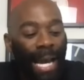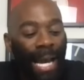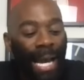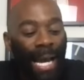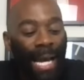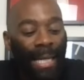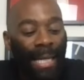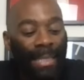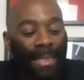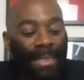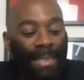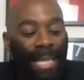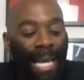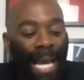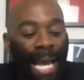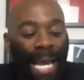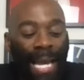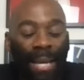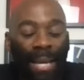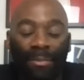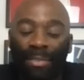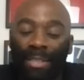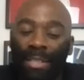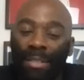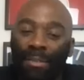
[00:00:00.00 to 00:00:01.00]
And
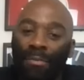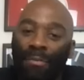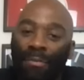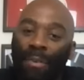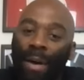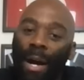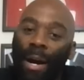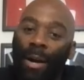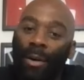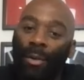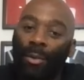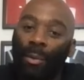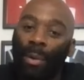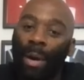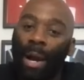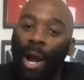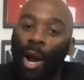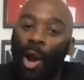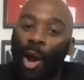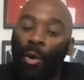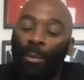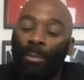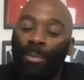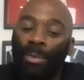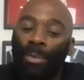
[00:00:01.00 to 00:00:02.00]
AFC Fylde
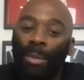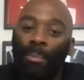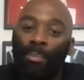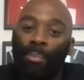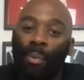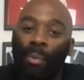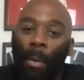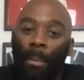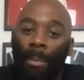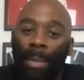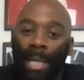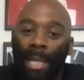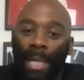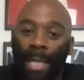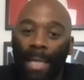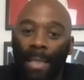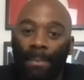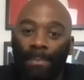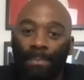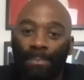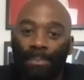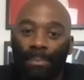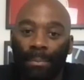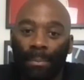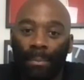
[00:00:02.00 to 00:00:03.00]
right home to Bromley.
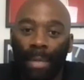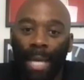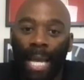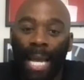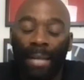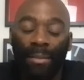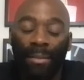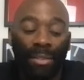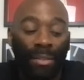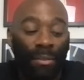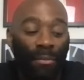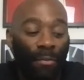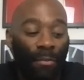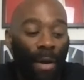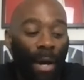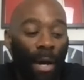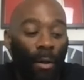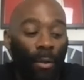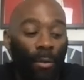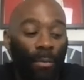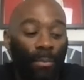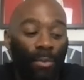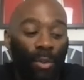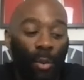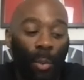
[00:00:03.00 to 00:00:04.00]
AFC
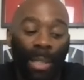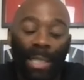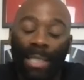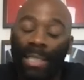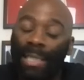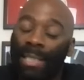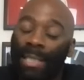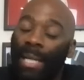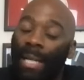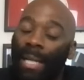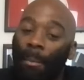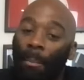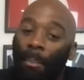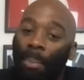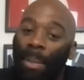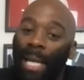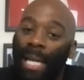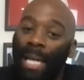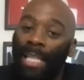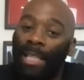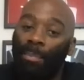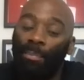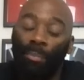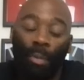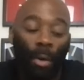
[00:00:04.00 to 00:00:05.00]
Fylde, 22nd
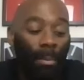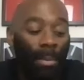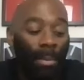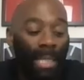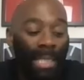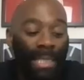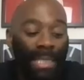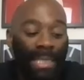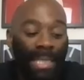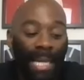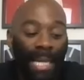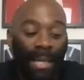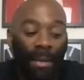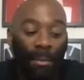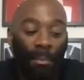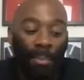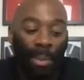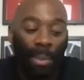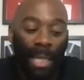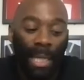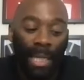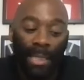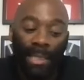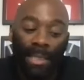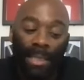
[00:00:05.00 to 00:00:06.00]
place, Bromley in second
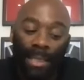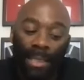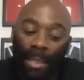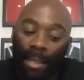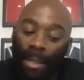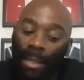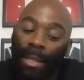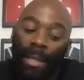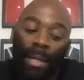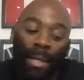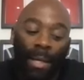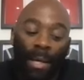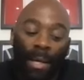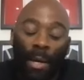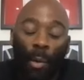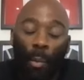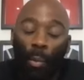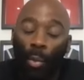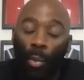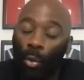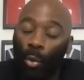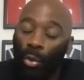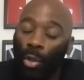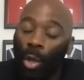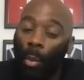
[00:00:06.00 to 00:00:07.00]
place.
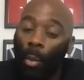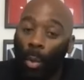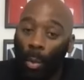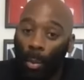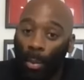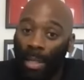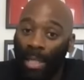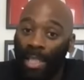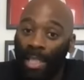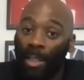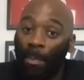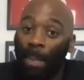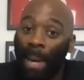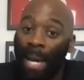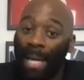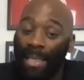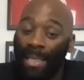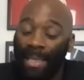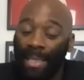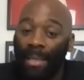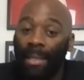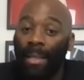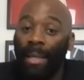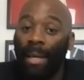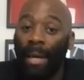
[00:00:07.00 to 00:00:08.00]
We all know what we
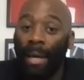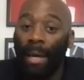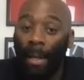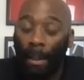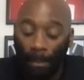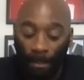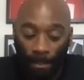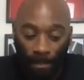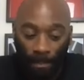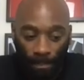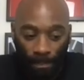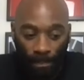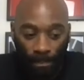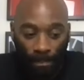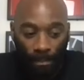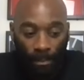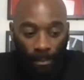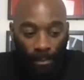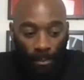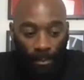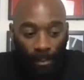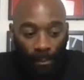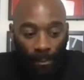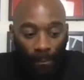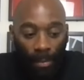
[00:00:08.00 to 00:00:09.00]
expected there.
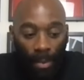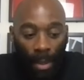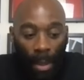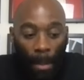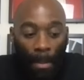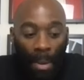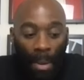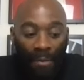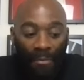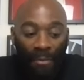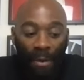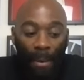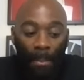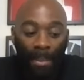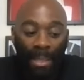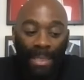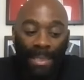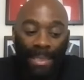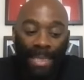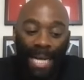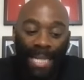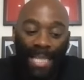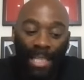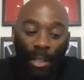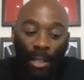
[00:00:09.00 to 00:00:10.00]
But
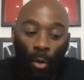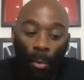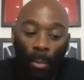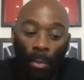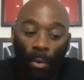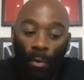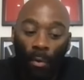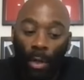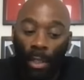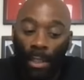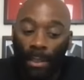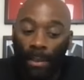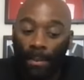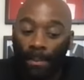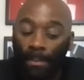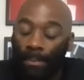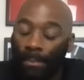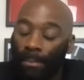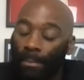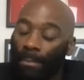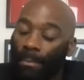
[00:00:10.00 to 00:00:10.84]
Femi, Danny Ormerod